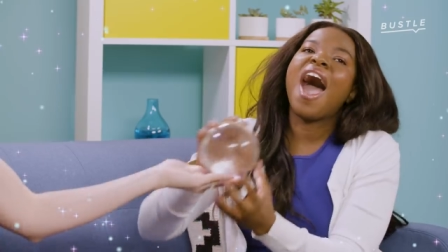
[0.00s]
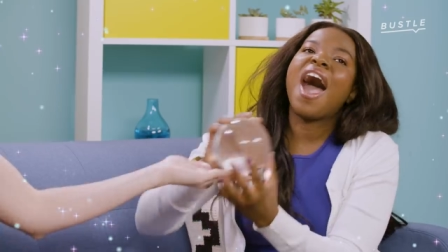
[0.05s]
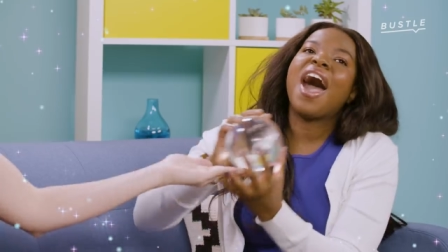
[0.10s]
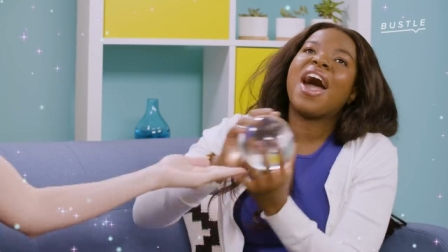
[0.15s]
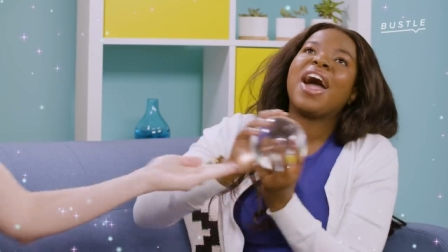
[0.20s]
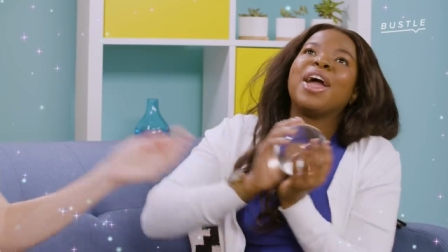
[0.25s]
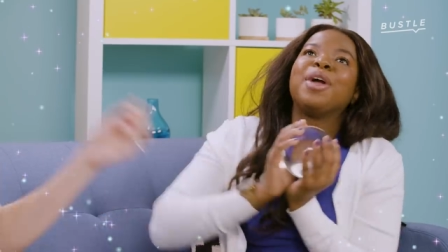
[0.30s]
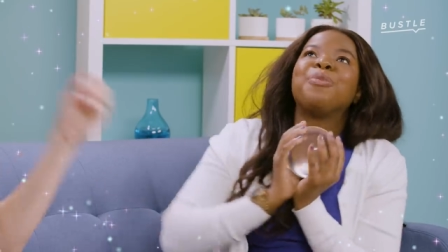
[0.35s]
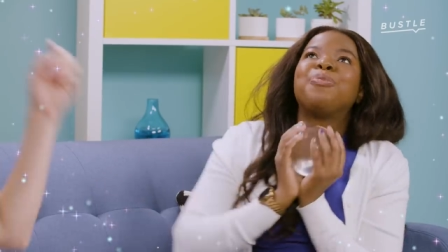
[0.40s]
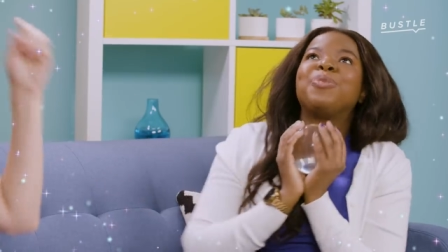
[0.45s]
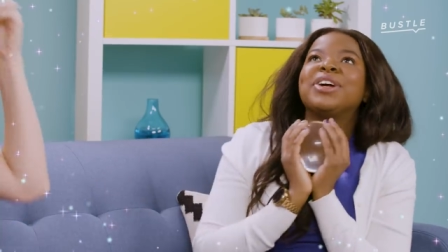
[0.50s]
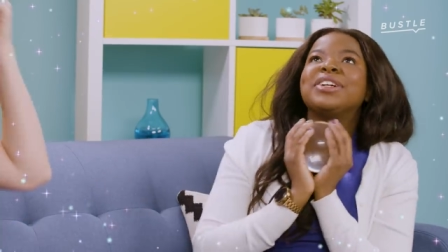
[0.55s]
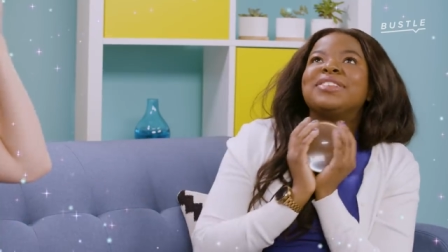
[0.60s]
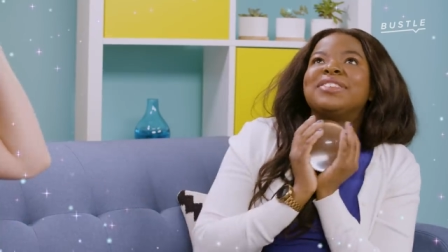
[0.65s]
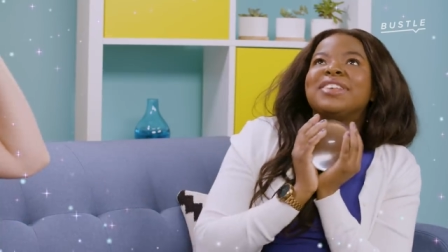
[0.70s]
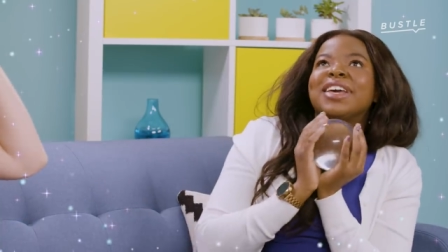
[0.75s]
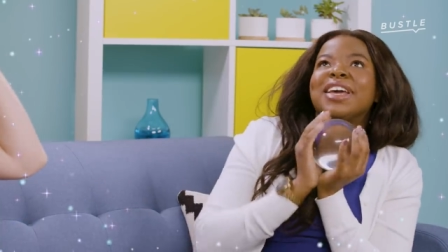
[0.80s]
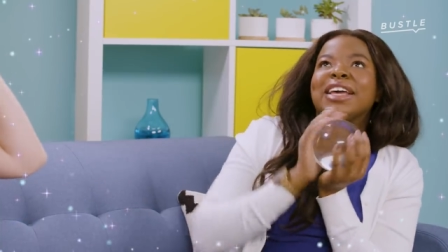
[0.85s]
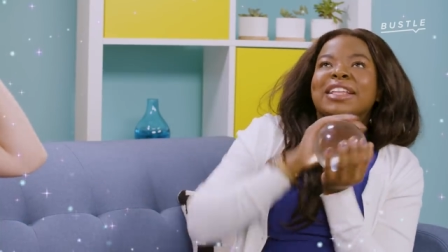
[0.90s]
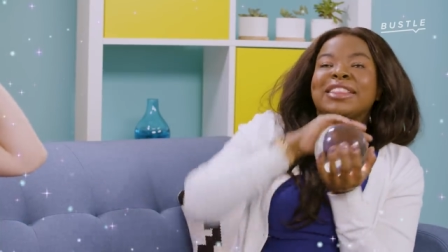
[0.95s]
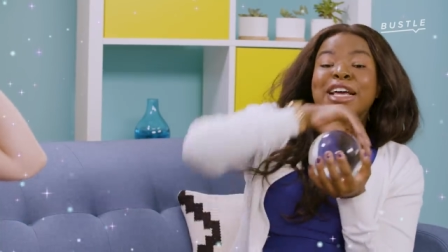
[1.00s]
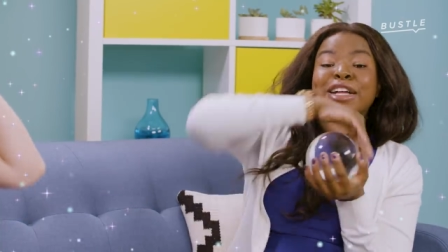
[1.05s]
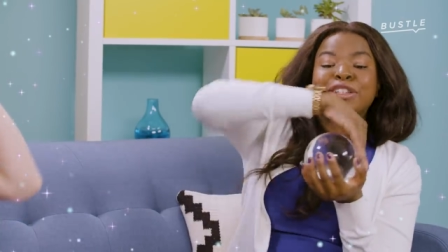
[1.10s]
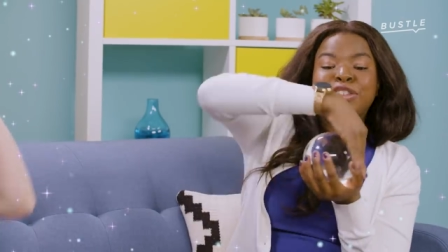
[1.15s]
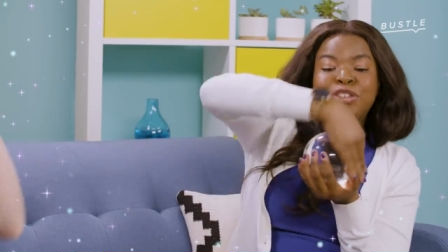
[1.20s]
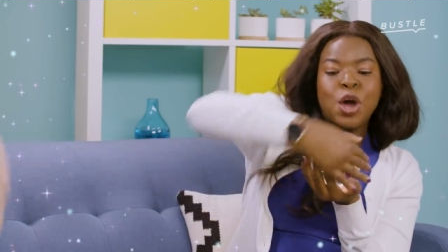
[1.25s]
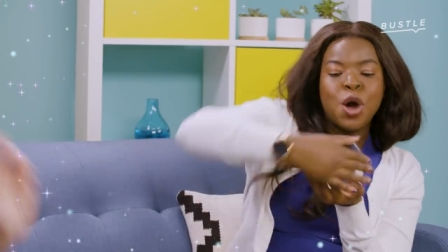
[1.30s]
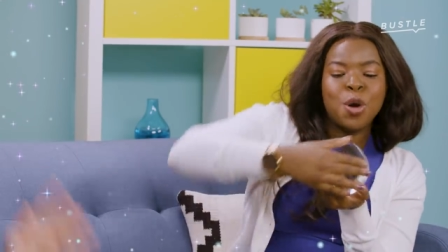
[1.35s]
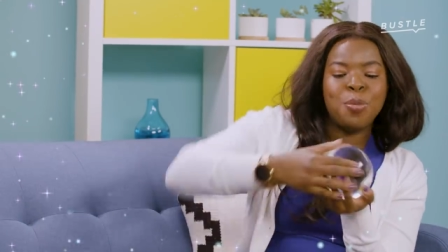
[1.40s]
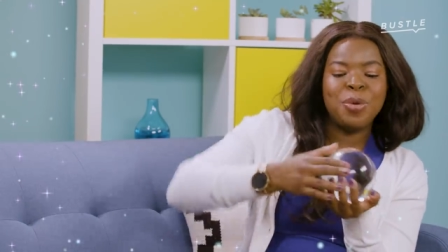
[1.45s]
I predict
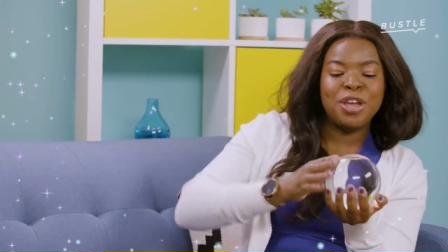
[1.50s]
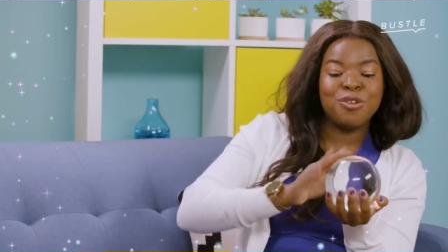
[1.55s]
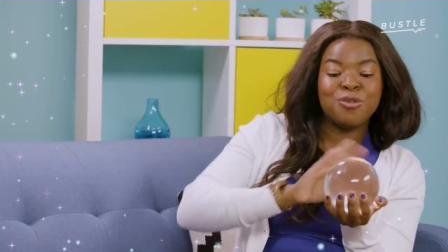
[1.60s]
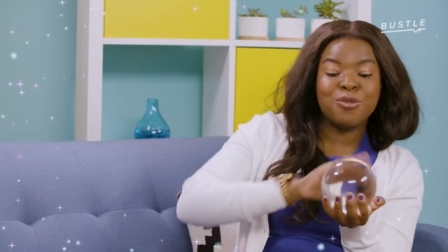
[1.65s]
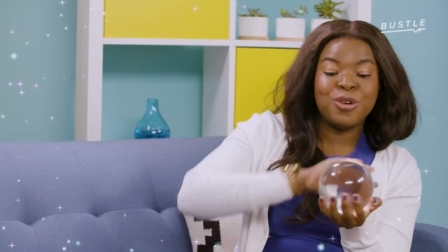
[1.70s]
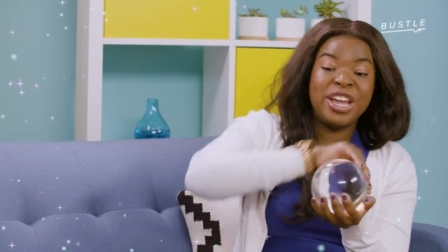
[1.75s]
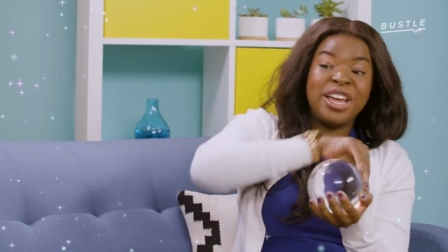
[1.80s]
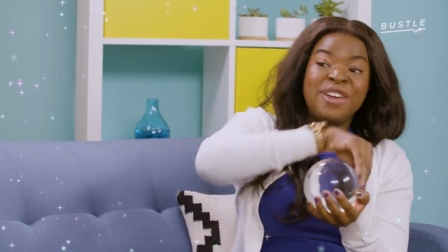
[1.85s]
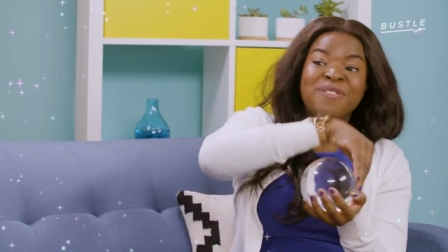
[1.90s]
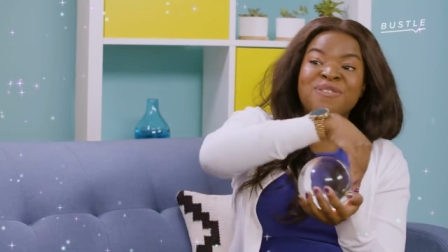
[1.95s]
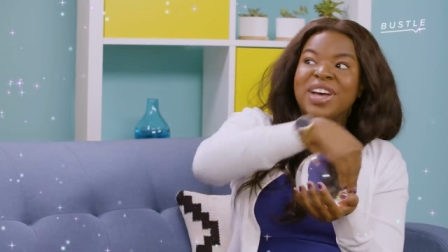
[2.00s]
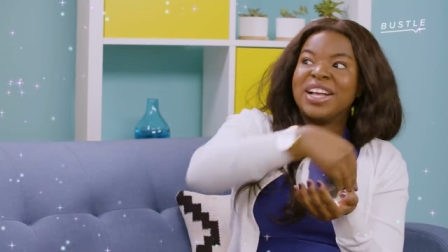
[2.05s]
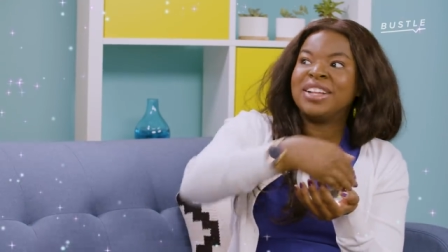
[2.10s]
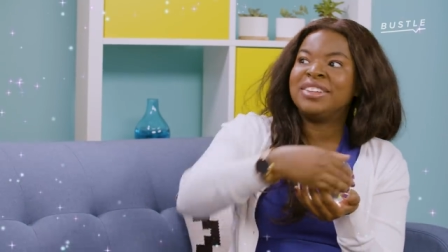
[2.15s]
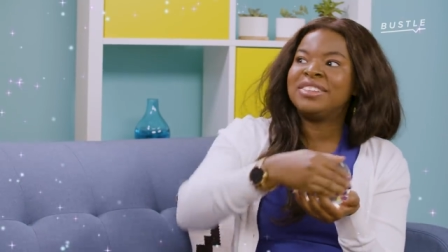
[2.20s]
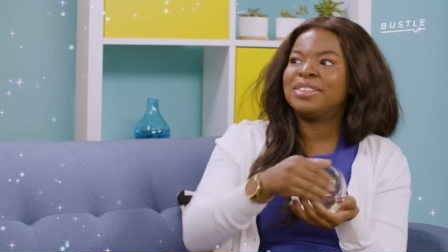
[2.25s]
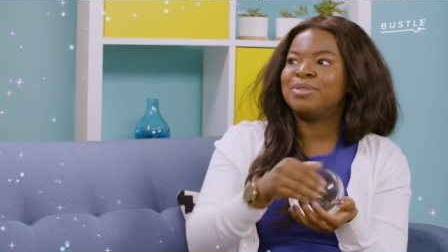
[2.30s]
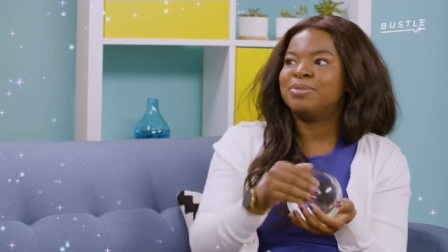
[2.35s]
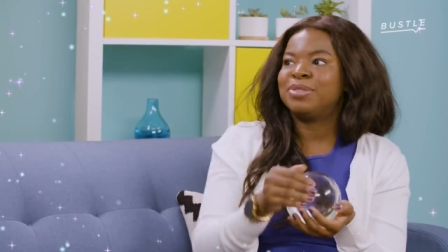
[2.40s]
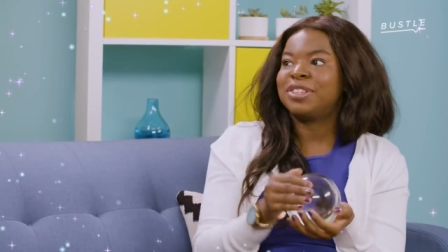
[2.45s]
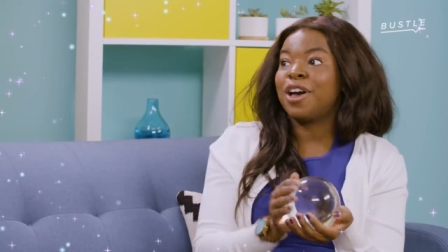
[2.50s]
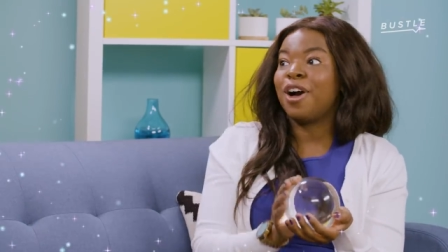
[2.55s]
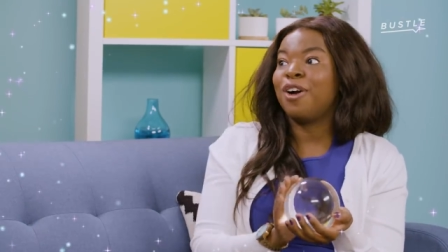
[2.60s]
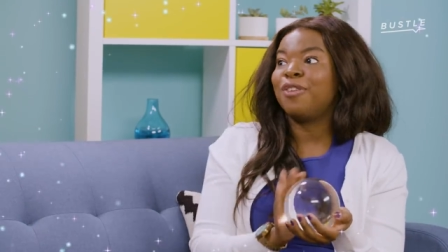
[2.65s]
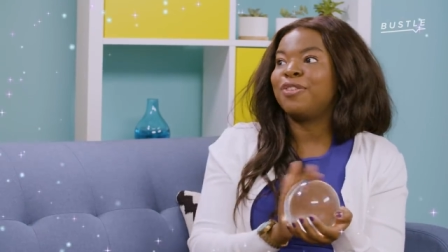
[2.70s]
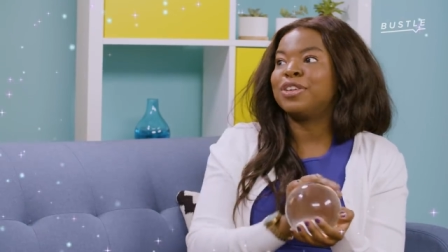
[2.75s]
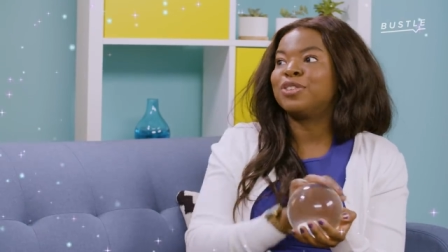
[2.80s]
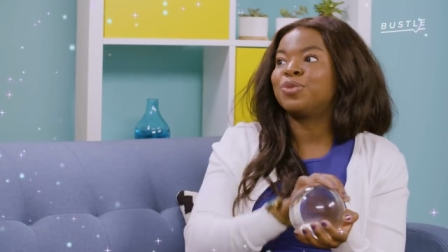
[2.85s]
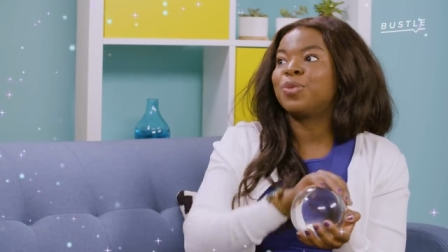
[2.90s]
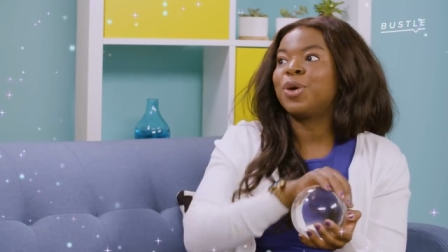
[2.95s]
that Toby reinvents
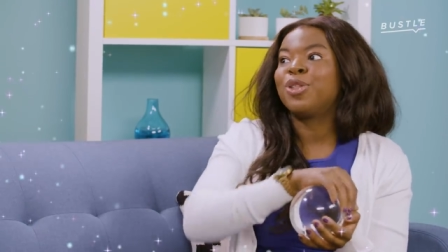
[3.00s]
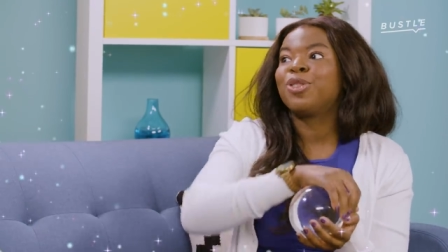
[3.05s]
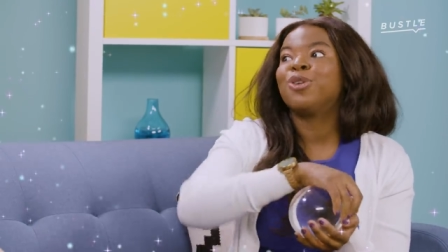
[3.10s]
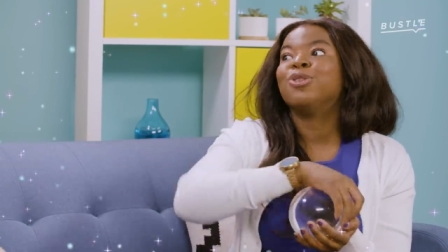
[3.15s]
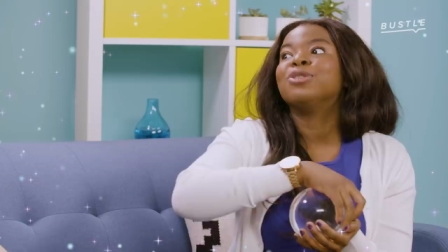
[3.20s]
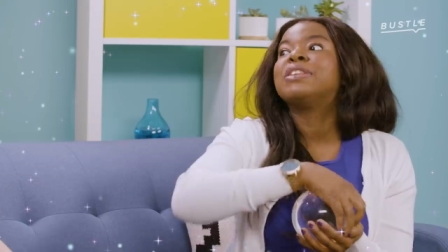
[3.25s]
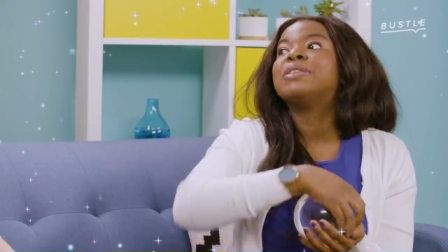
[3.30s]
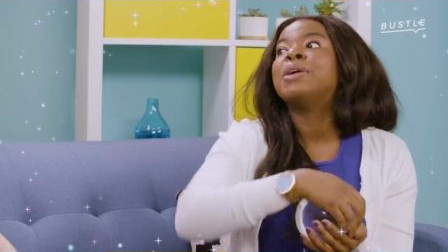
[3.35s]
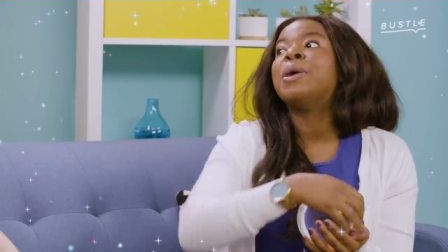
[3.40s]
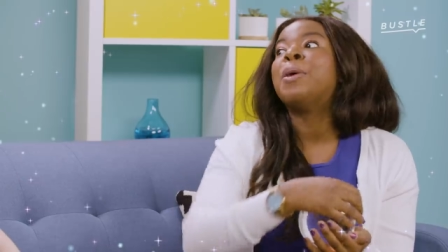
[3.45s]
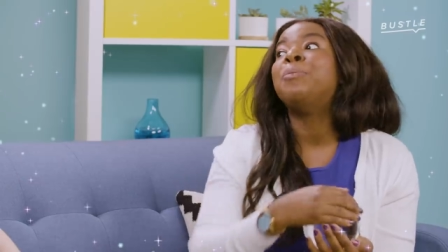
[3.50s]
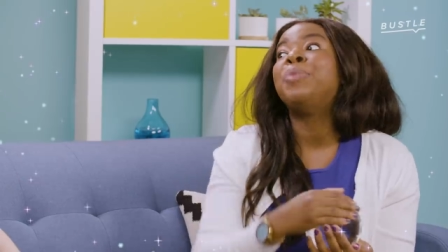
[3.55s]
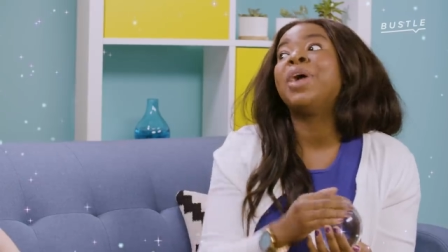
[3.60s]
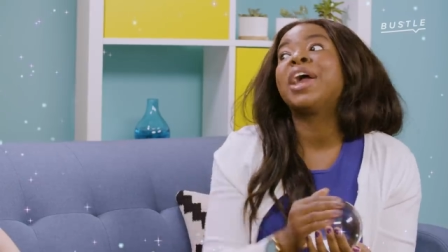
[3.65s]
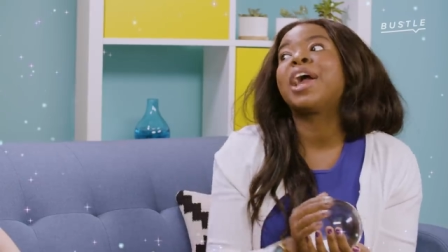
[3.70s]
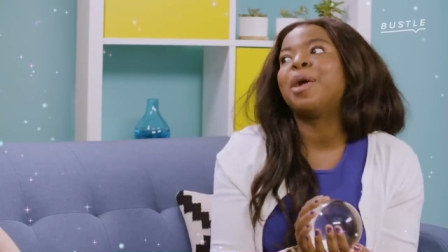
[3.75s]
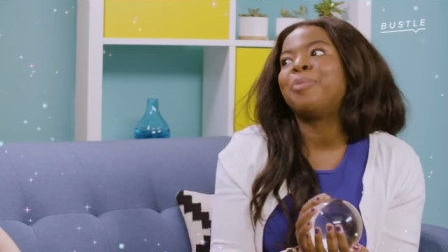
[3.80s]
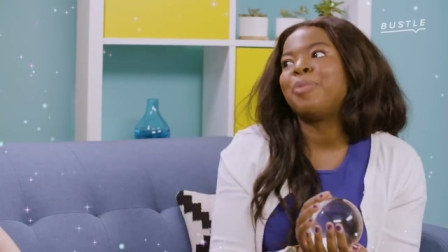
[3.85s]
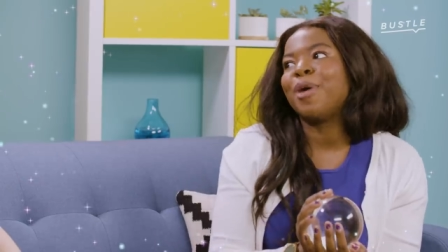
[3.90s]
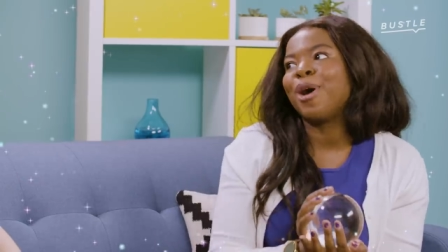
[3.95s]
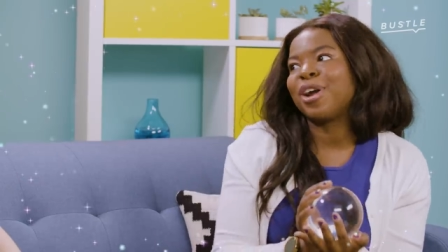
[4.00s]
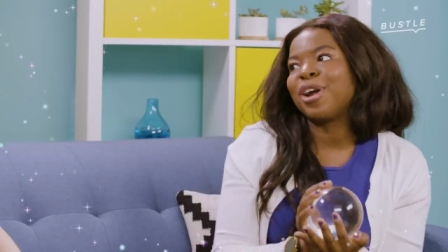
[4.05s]
himself as one of those pickup